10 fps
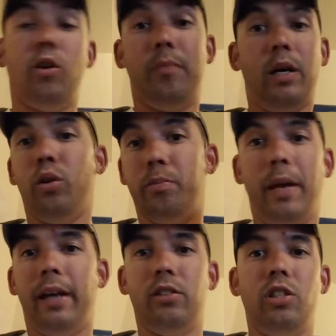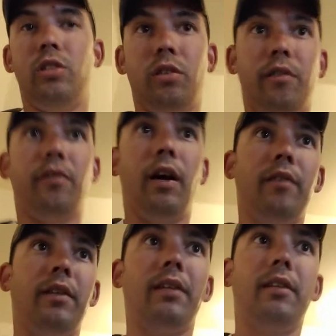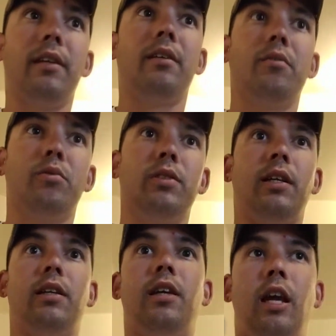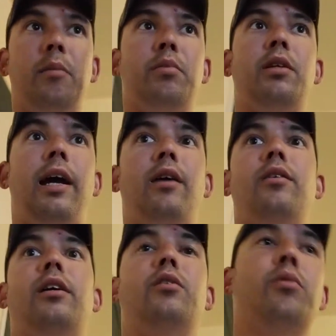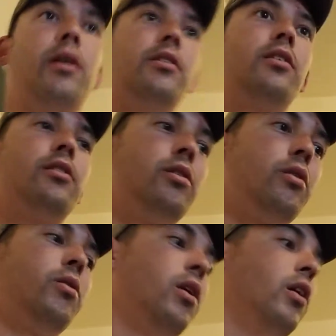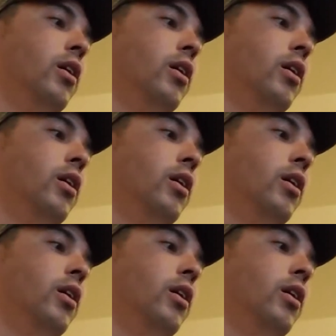my old bag G35, and that thing was like cambered out like crazy. So